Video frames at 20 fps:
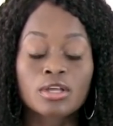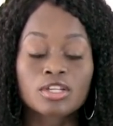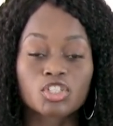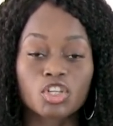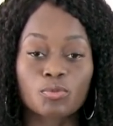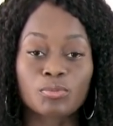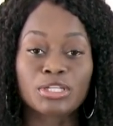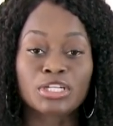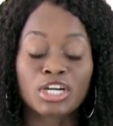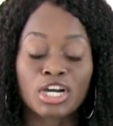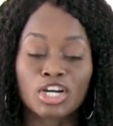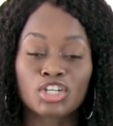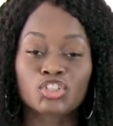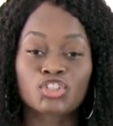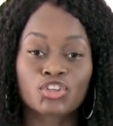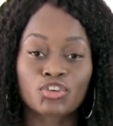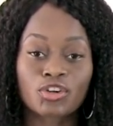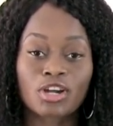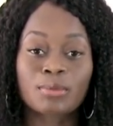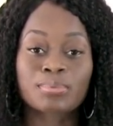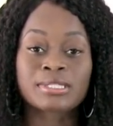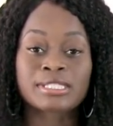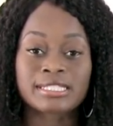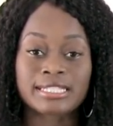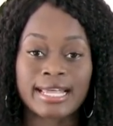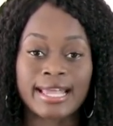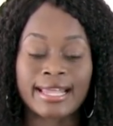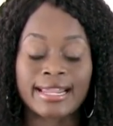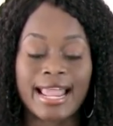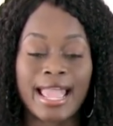So because you're
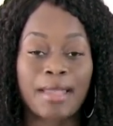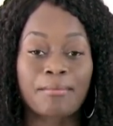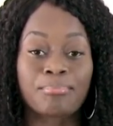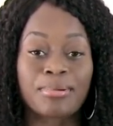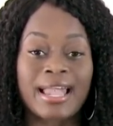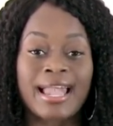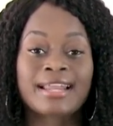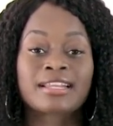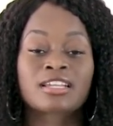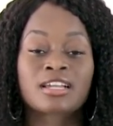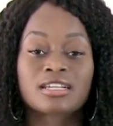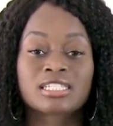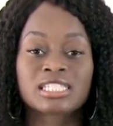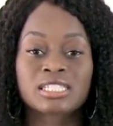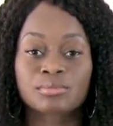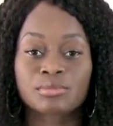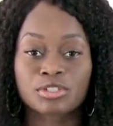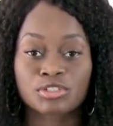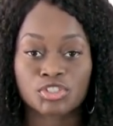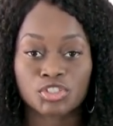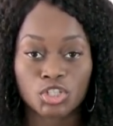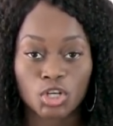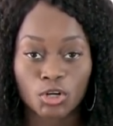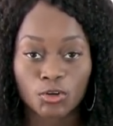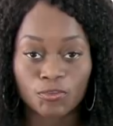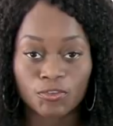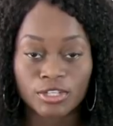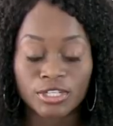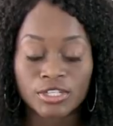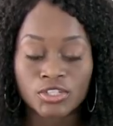upset at bad customer
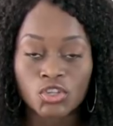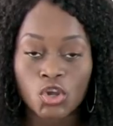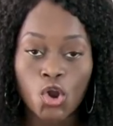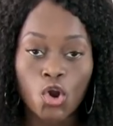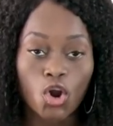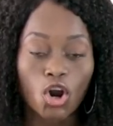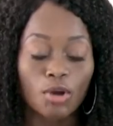service,